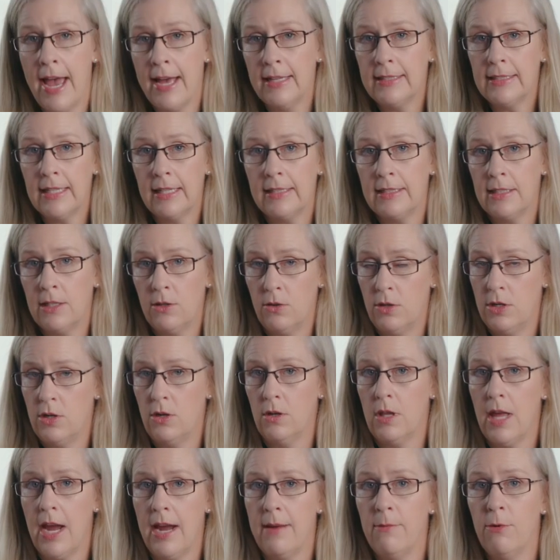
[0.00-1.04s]
assets that are in
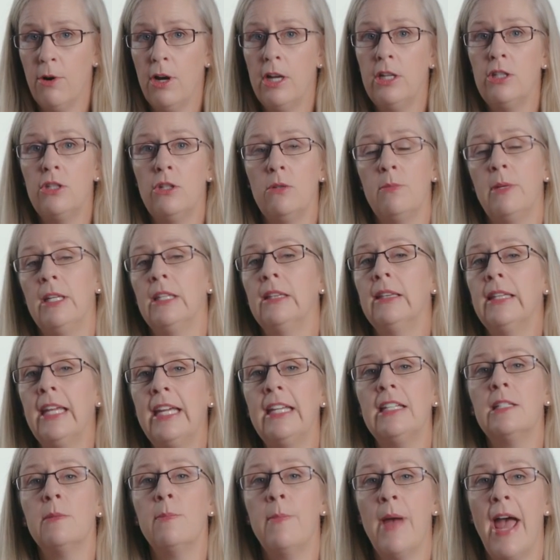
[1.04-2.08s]
your library to be
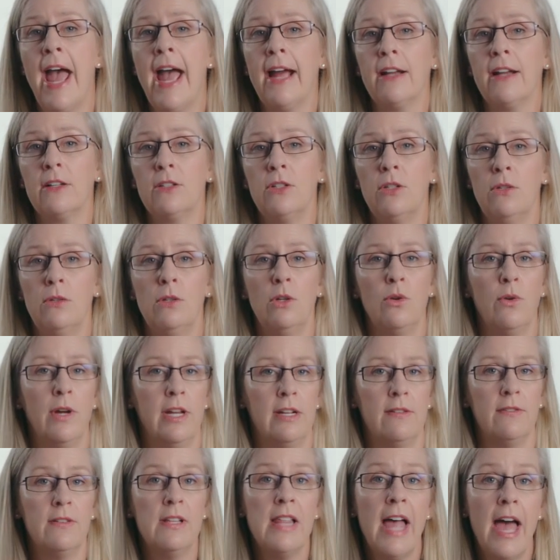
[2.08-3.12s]
linked back to the
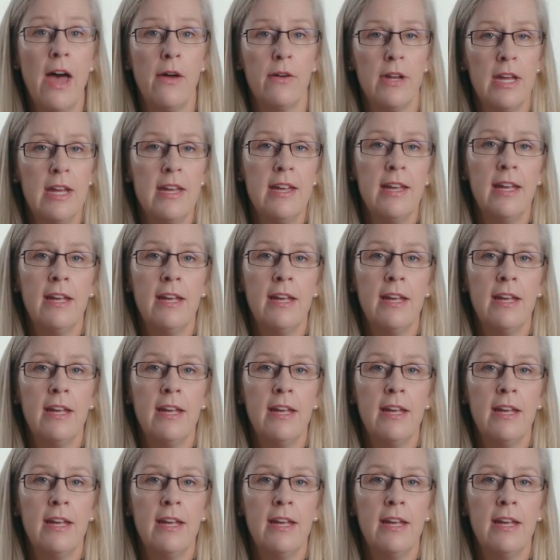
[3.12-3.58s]
Creative Cloud.